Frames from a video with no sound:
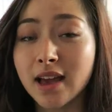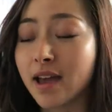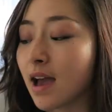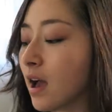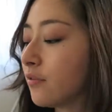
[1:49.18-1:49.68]
thing
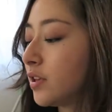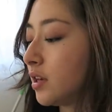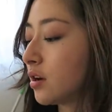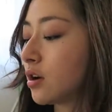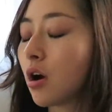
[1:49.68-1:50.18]
I have
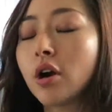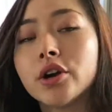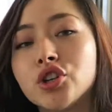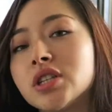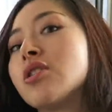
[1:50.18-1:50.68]
here
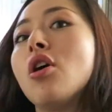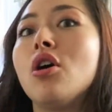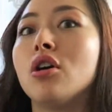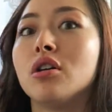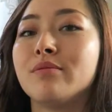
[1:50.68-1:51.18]
are just
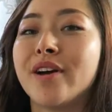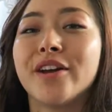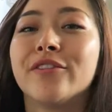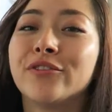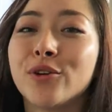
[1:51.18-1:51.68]
all
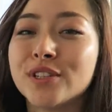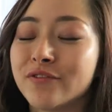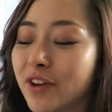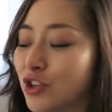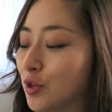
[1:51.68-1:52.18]
my
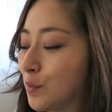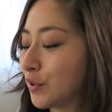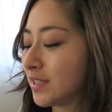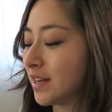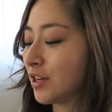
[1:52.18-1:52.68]
frozen
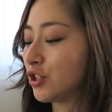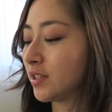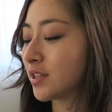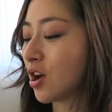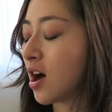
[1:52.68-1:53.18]
vegetables that I
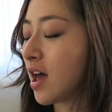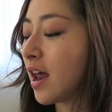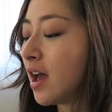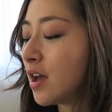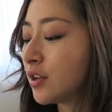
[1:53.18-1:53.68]
just got.
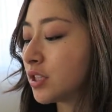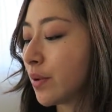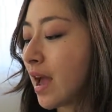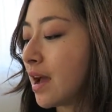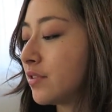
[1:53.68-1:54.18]

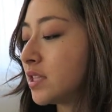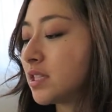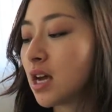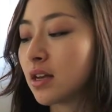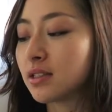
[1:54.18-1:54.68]
So I have
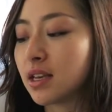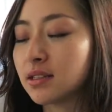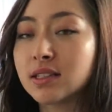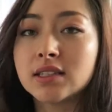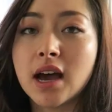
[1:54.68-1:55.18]
this
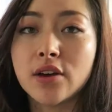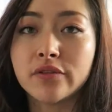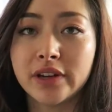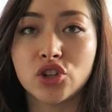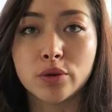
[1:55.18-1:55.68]
Tuscan
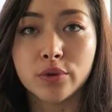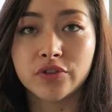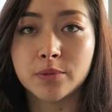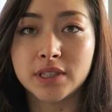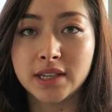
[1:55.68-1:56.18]
style vegetable
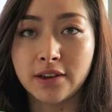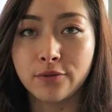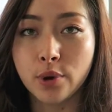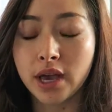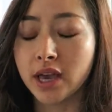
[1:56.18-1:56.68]
from
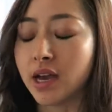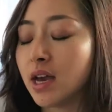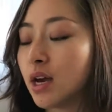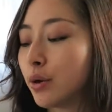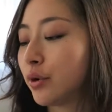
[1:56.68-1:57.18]
Safeway,
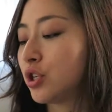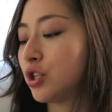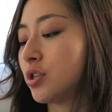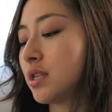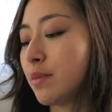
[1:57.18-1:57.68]
which
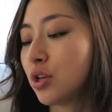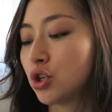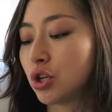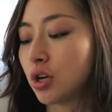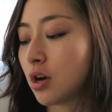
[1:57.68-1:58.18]
is just a
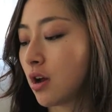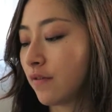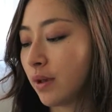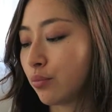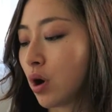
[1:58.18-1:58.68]
mixture
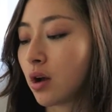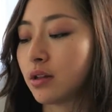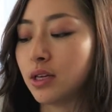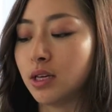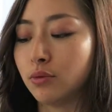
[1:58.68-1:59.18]
of like
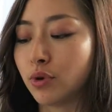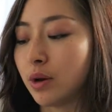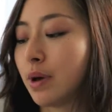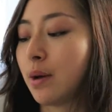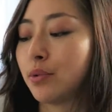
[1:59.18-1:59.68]
broccoli,
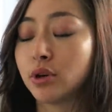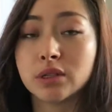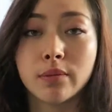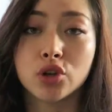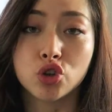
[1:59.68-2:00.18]
red
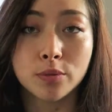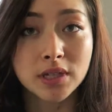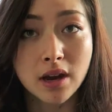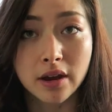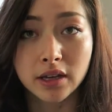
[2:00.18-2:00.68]
peppers,
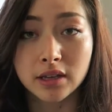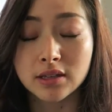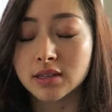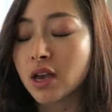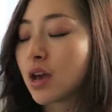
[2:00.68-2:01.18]
mushrooms, and
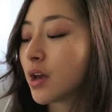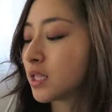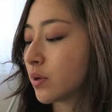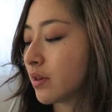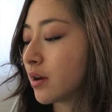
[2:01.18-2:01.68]
onions.
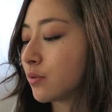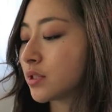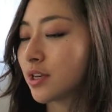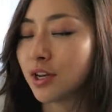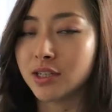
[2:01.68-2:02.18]
So I thought it
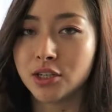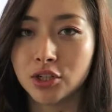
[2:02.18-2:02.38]
was good to